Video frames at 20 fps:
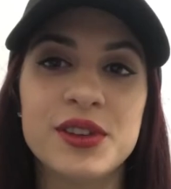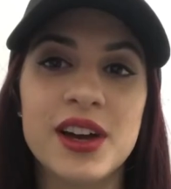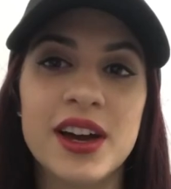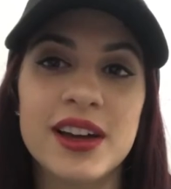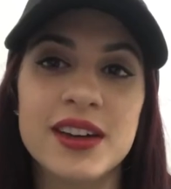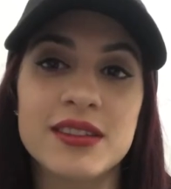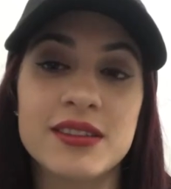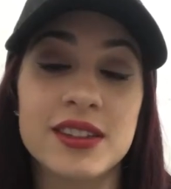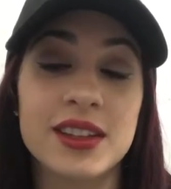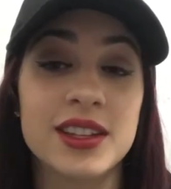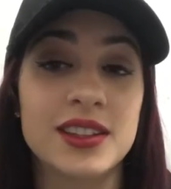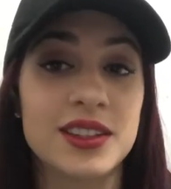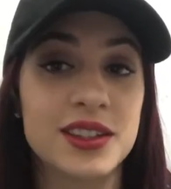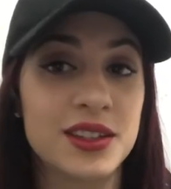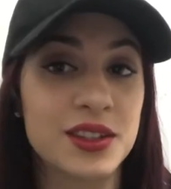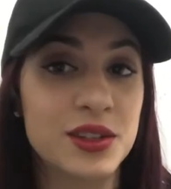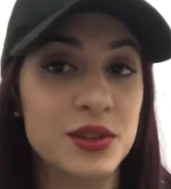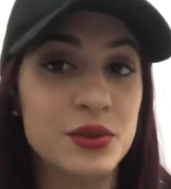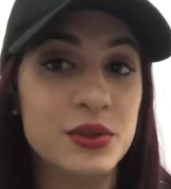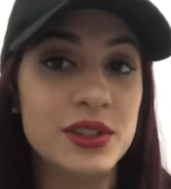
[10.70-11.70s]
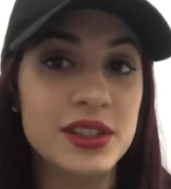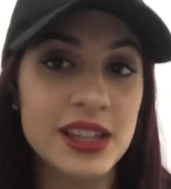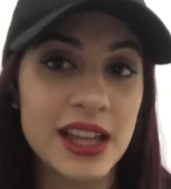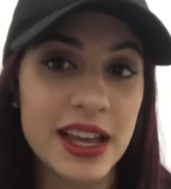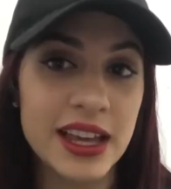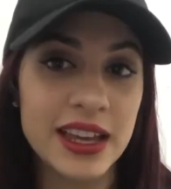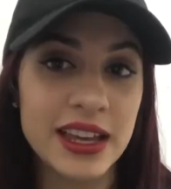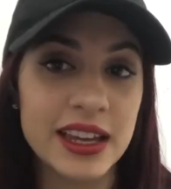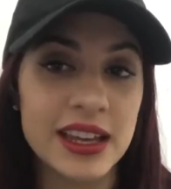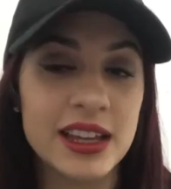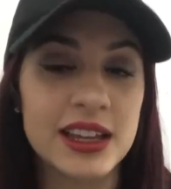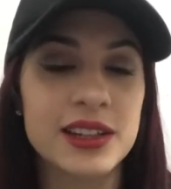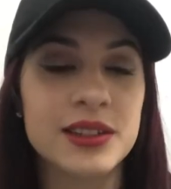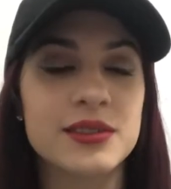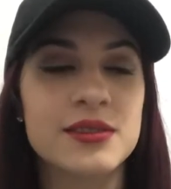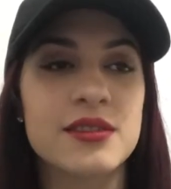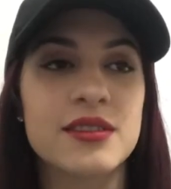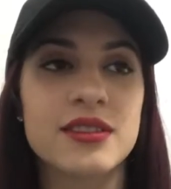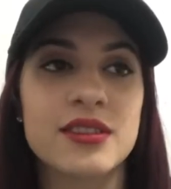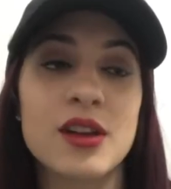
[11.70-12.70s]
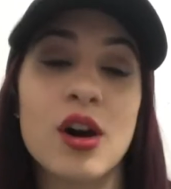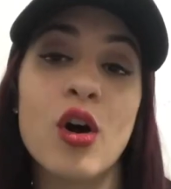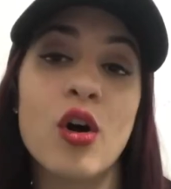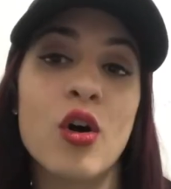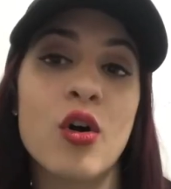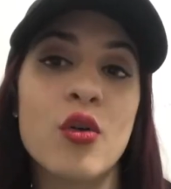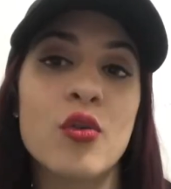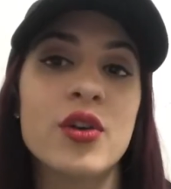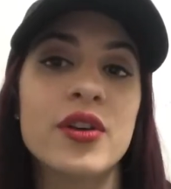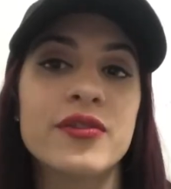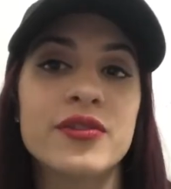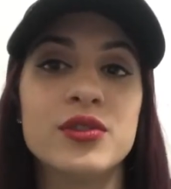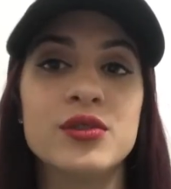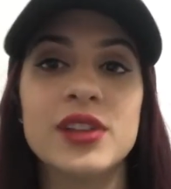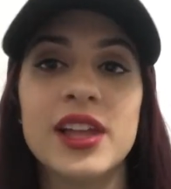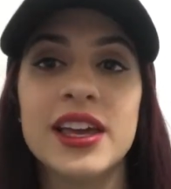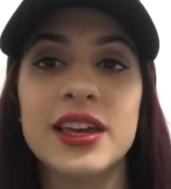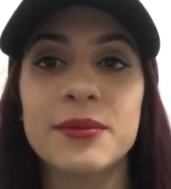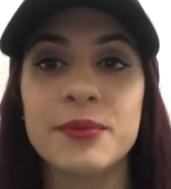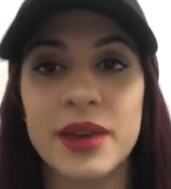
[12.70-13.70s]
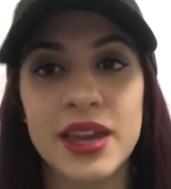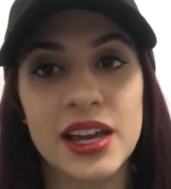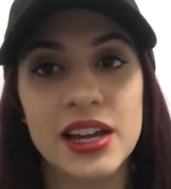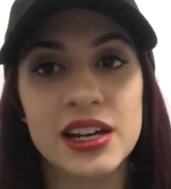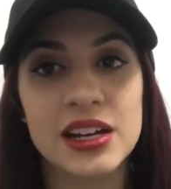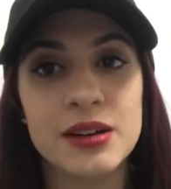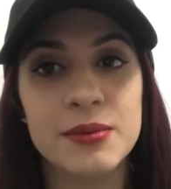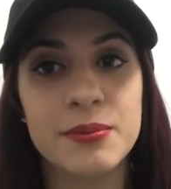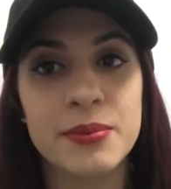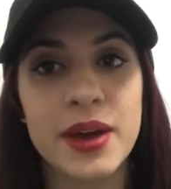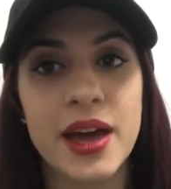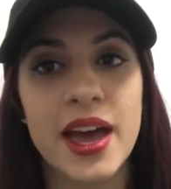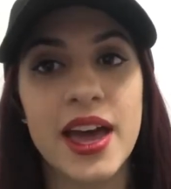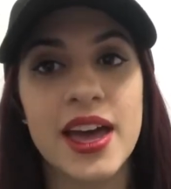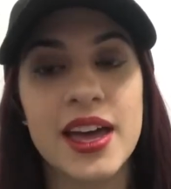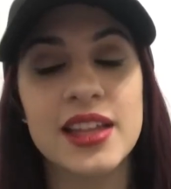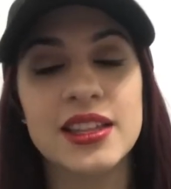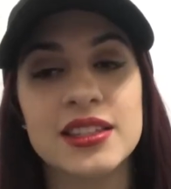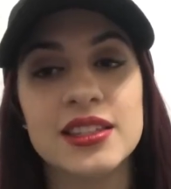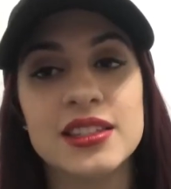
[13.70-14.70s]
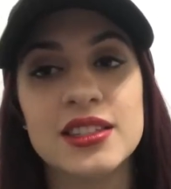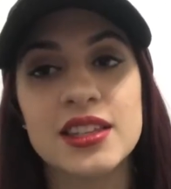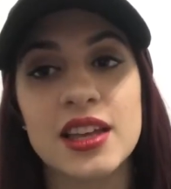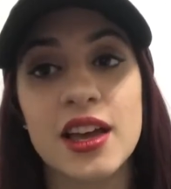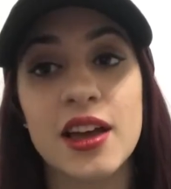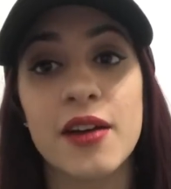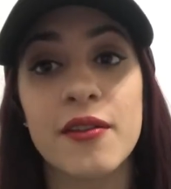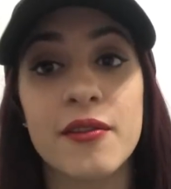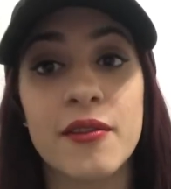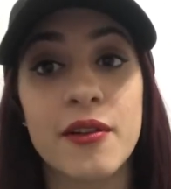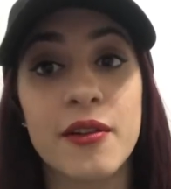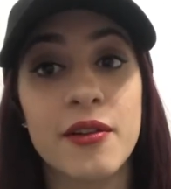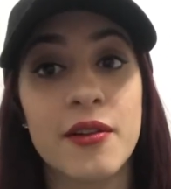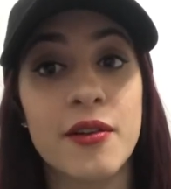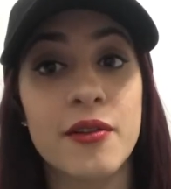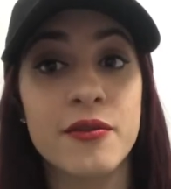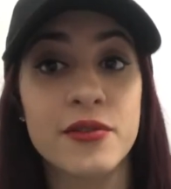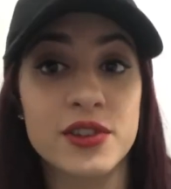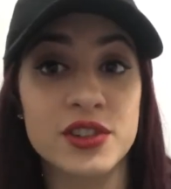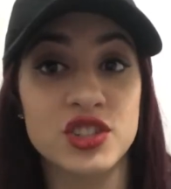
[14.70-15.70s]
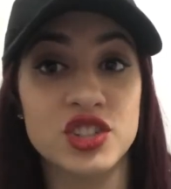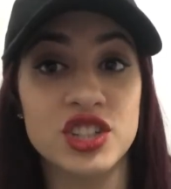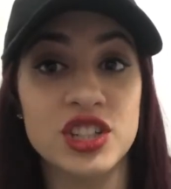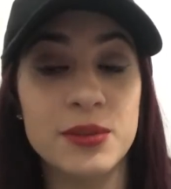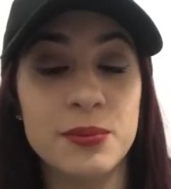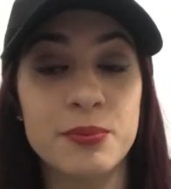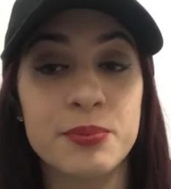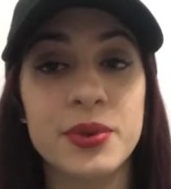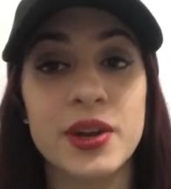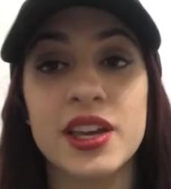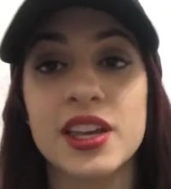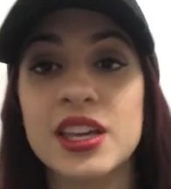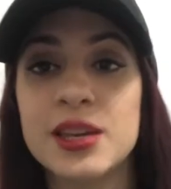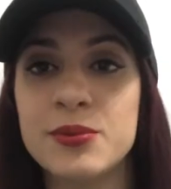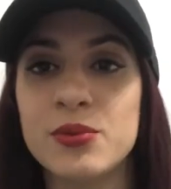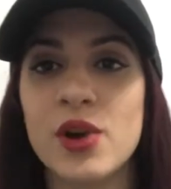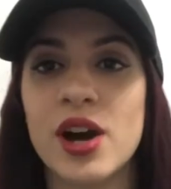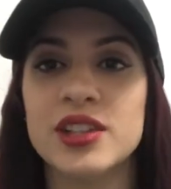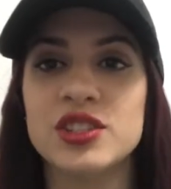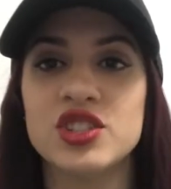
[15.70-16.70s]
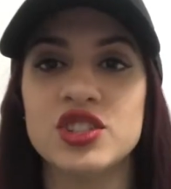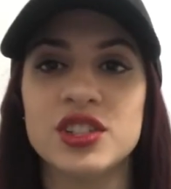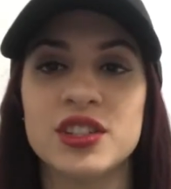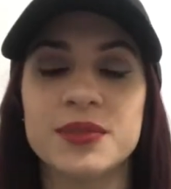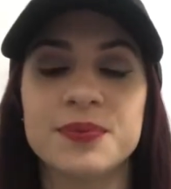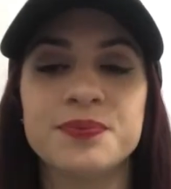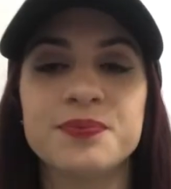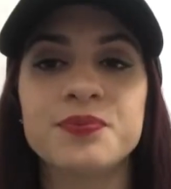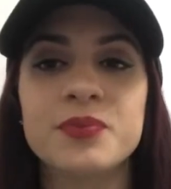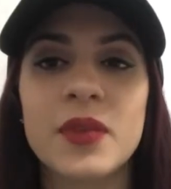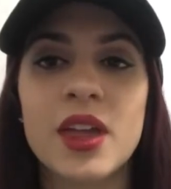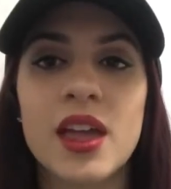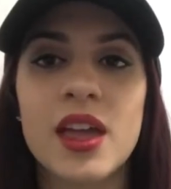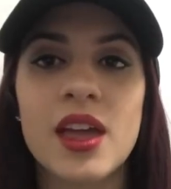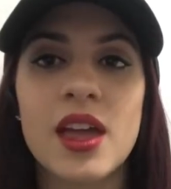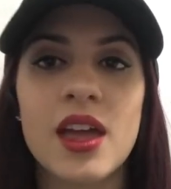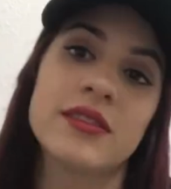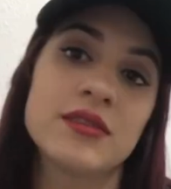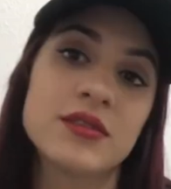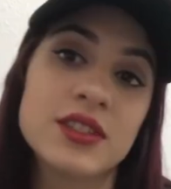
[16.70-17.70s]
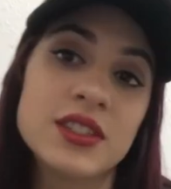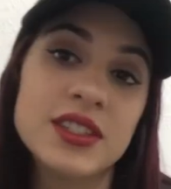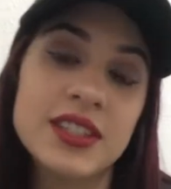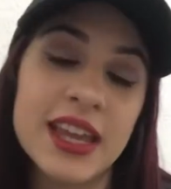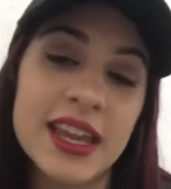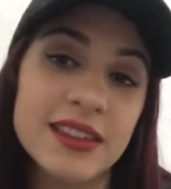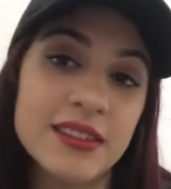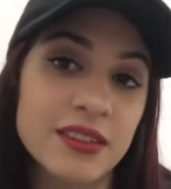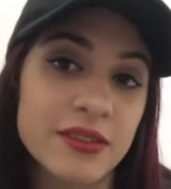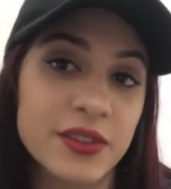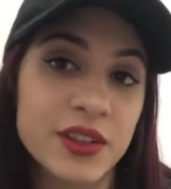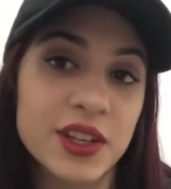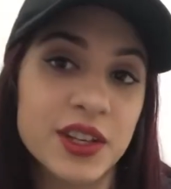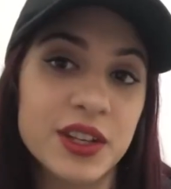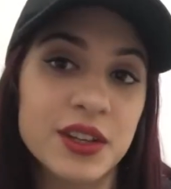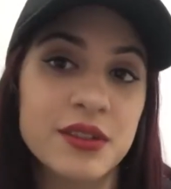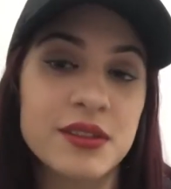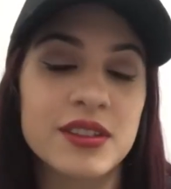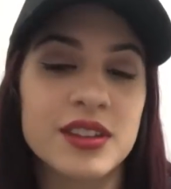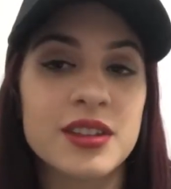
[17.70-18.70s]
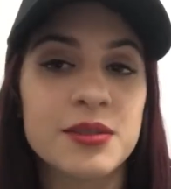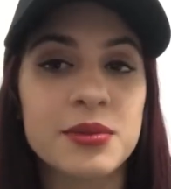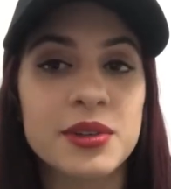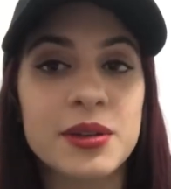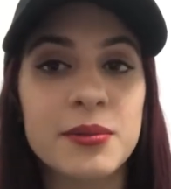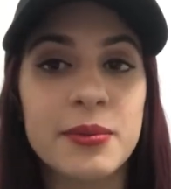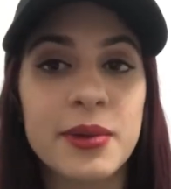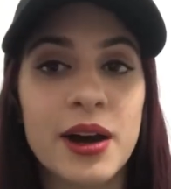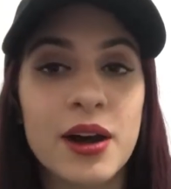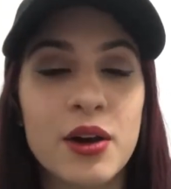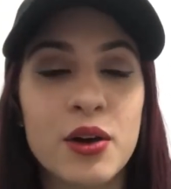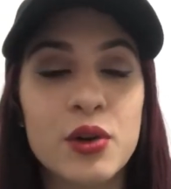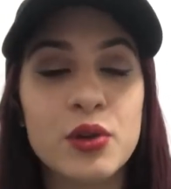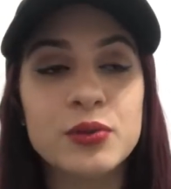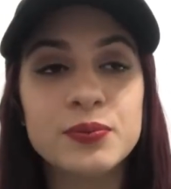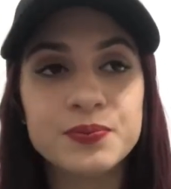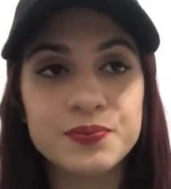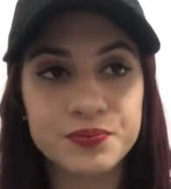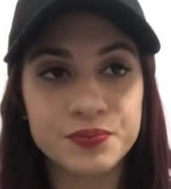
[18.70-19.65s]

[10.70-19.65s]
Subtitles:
guys that I think you will like. So if you like makeup and for cheap, keep watching. So today this video is going to be about